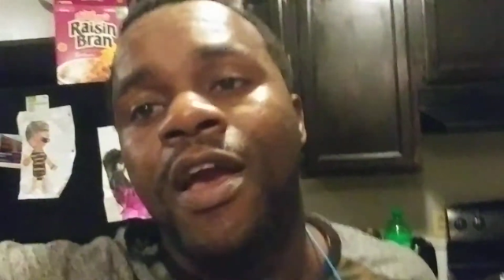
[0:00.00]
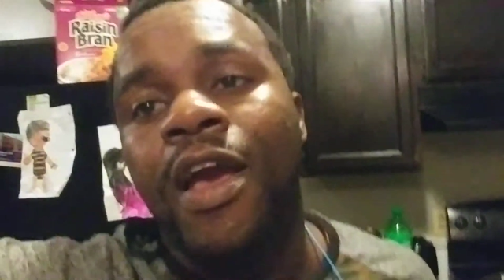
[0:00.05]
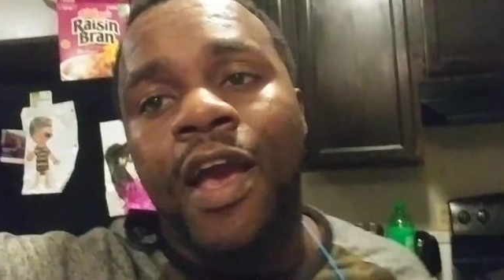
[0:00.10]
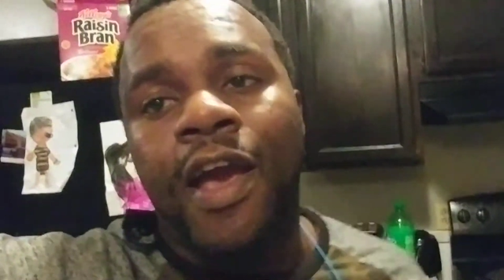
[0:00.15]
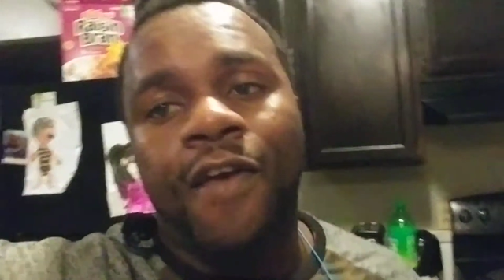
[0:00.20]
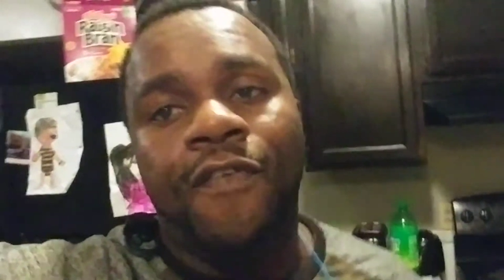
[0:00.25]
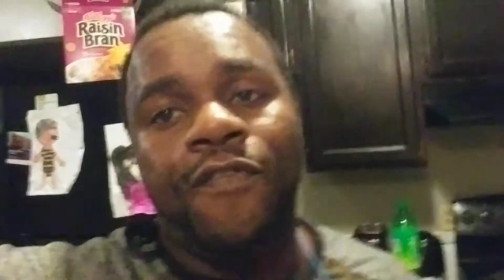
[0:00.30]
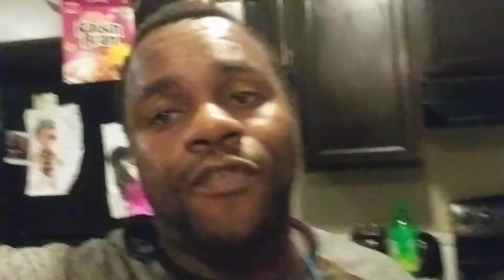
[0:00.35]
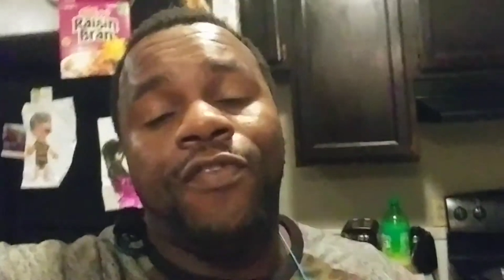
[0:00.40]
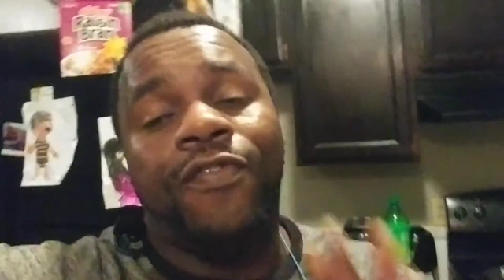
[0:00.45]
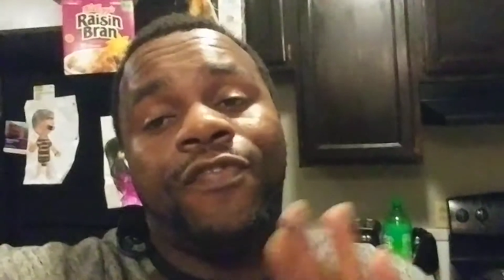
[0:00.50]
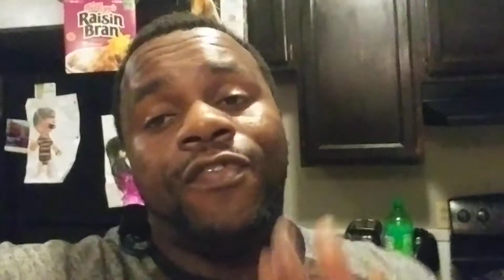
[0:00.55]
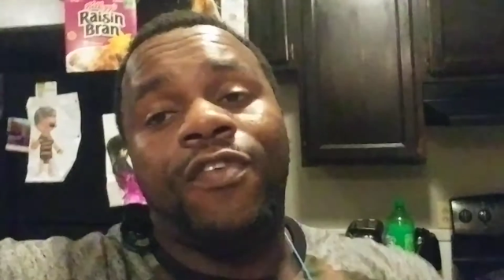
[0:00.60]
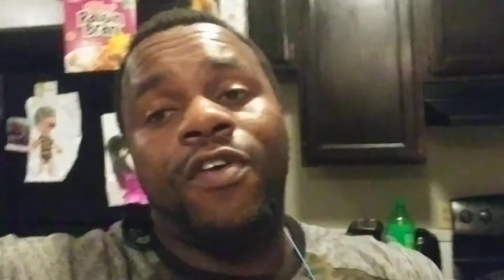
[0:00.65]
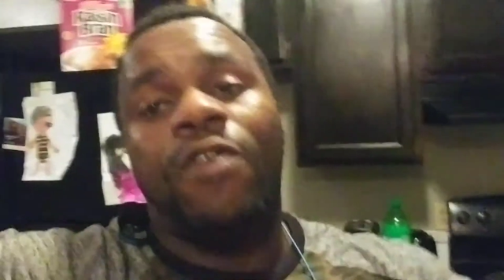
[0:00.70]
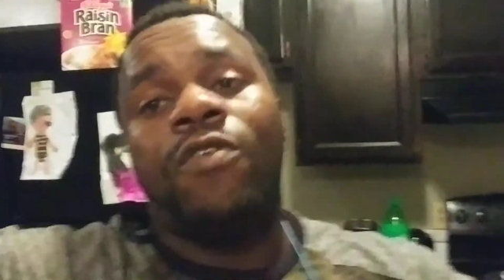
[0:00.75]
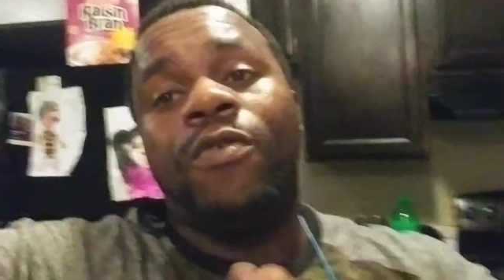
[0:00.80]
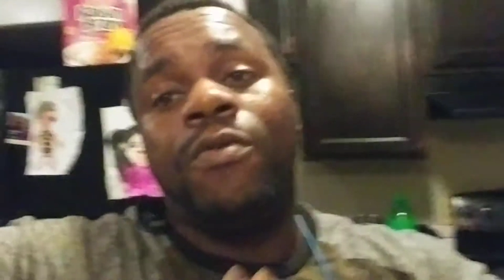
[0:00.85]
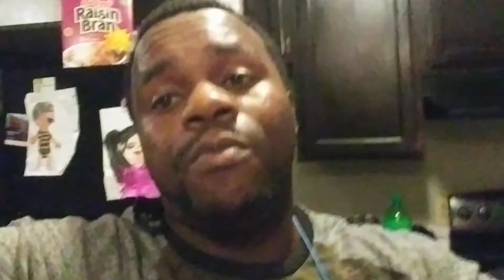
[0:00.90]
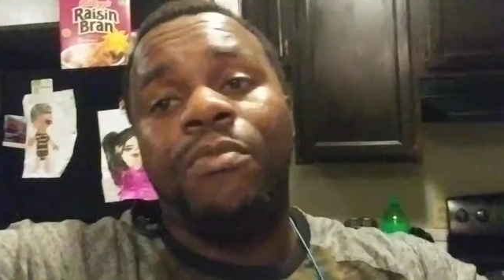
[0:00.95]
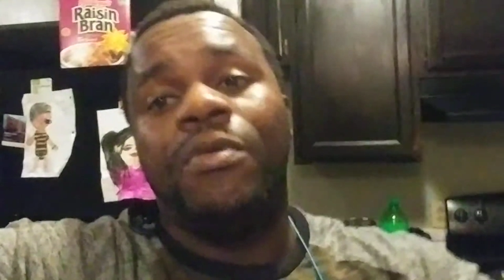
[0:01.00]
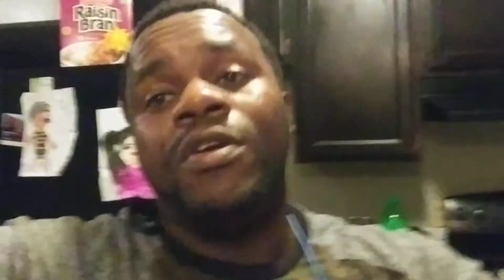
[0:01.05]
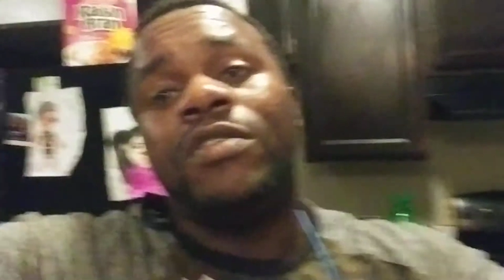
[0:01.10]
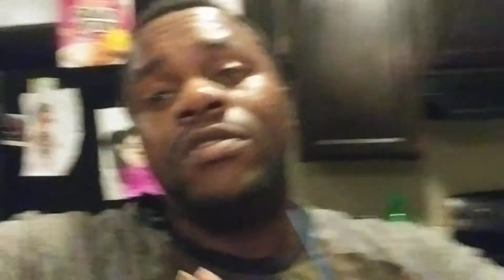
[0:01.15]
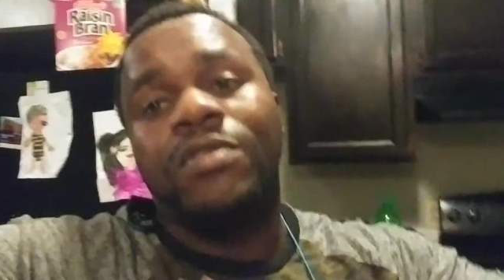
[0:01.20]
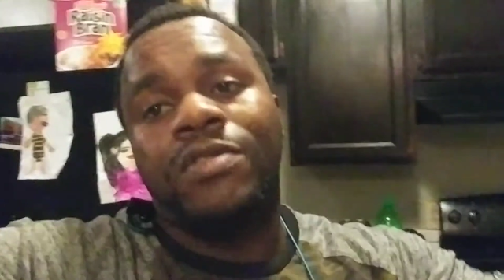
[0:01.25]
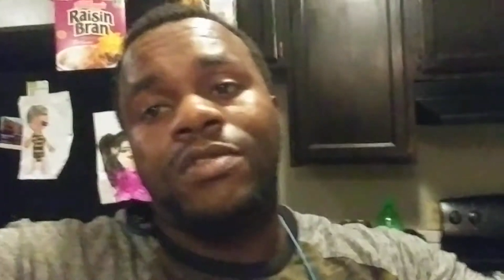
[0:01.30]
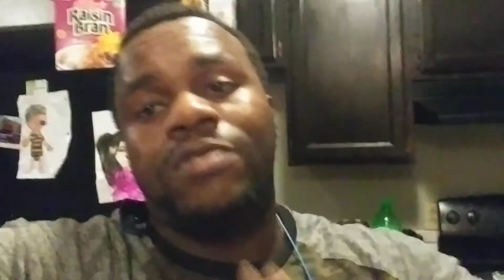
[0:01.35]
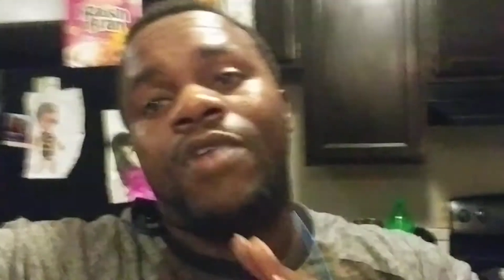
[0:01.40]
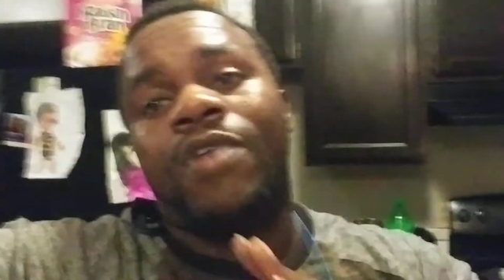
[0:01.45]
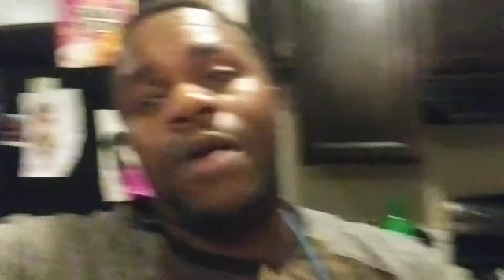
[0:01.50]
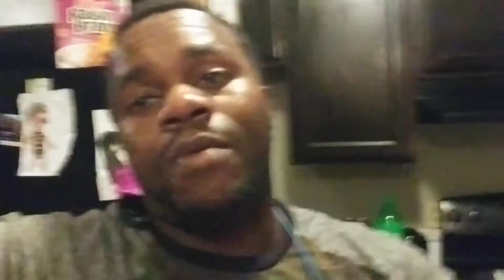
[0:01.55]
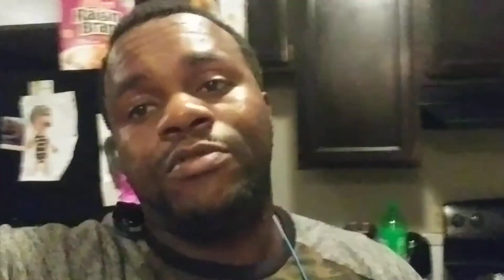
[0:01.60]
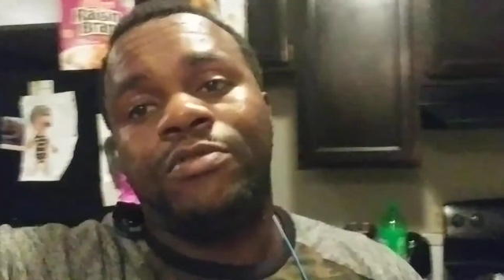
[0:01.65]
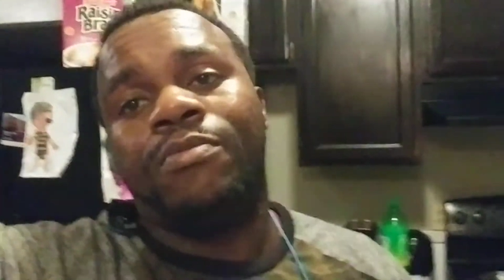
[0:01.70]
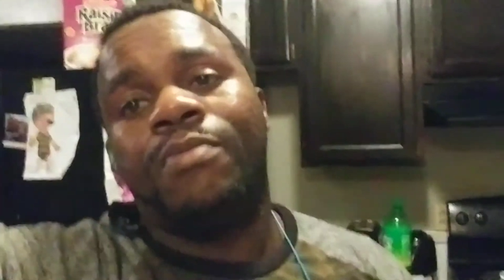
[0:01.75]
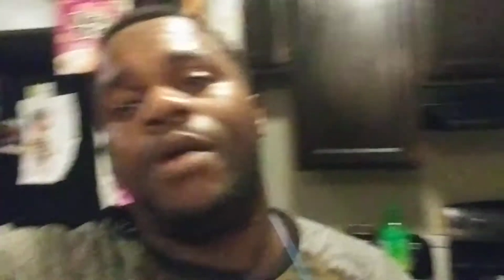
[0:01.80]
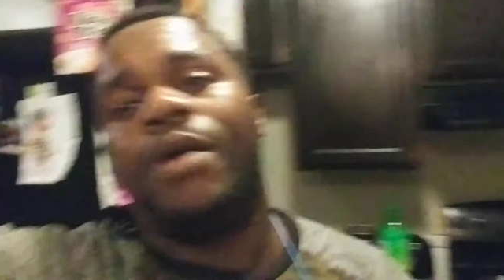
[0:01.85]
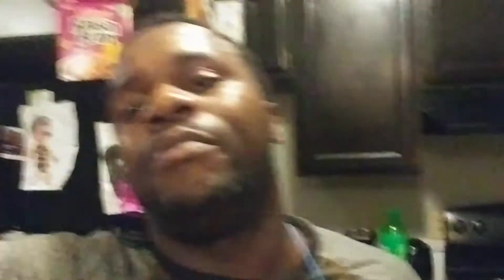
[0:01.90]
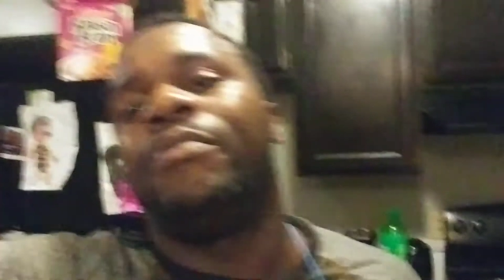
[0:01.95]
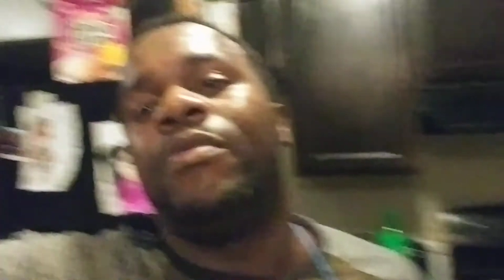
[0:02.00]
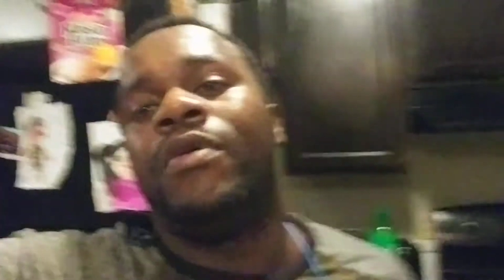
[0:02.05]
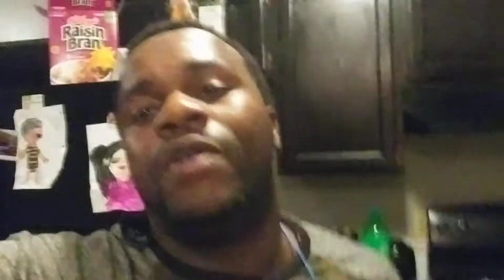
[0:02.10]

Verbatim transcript: If you fuck with me, subscribe to my